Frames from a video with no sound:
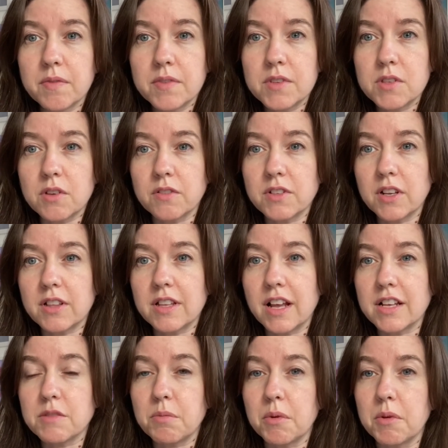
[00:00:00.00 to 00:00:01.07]
So I've done that,
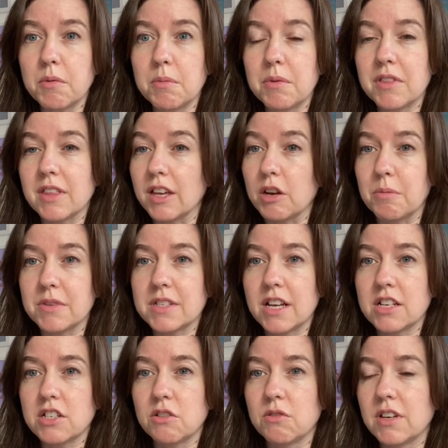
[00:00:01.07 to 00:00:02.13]
it's probably a wee bit thicker, but it's
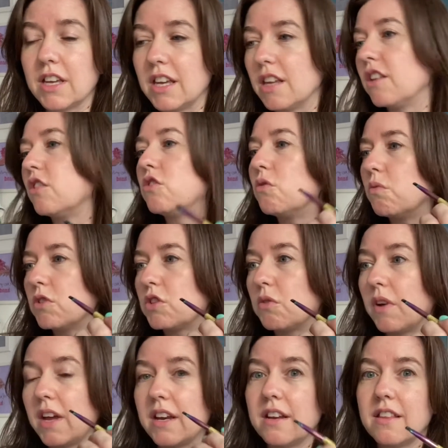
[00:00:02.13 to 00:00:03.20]
actually okay. You don't want to go
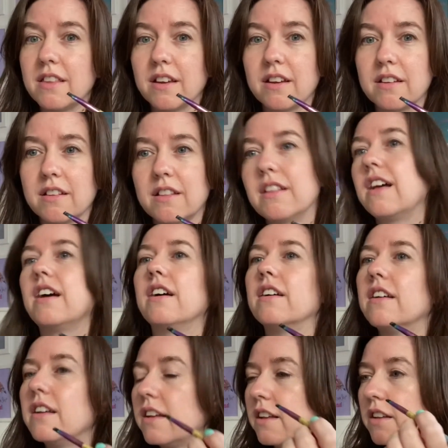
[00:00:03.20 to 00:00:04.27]
any thicker than that.
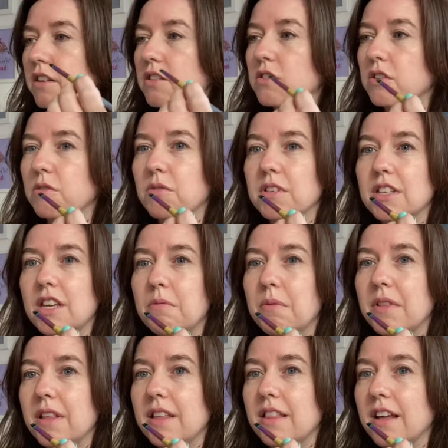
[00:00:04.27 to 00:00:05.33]
So you want to keep
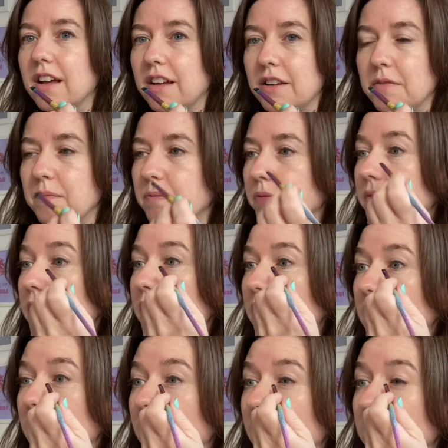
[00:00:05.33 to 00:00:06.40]
it like that.
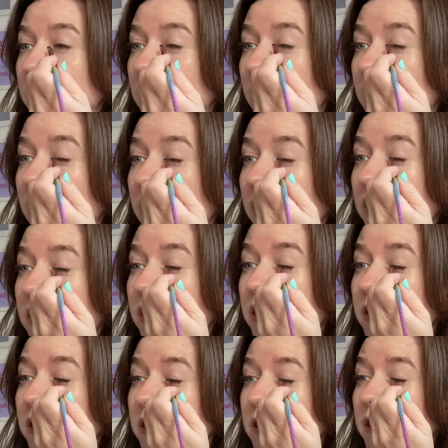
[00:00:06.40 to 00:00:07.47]
And then
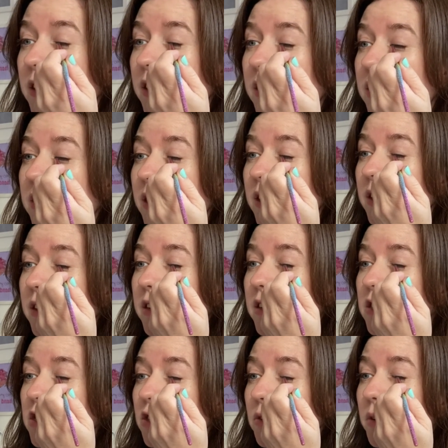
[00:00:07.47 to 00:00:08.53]
get thinner
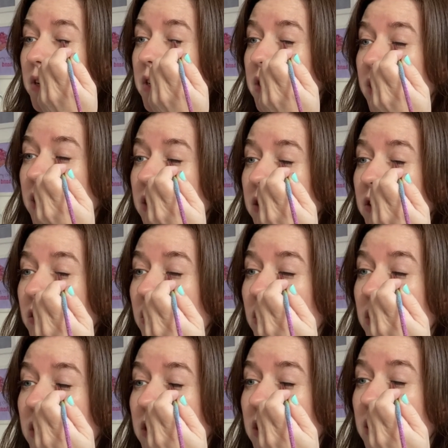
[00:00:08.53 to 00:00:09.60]
as you go in the inner
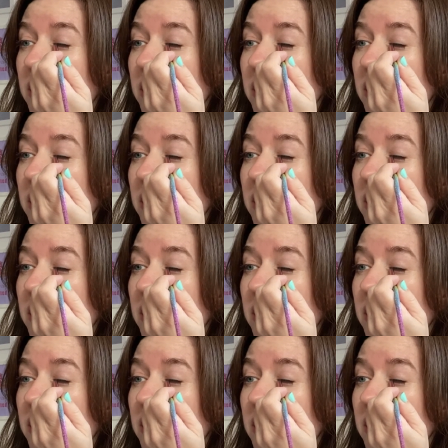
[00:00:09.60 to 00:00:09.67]
corner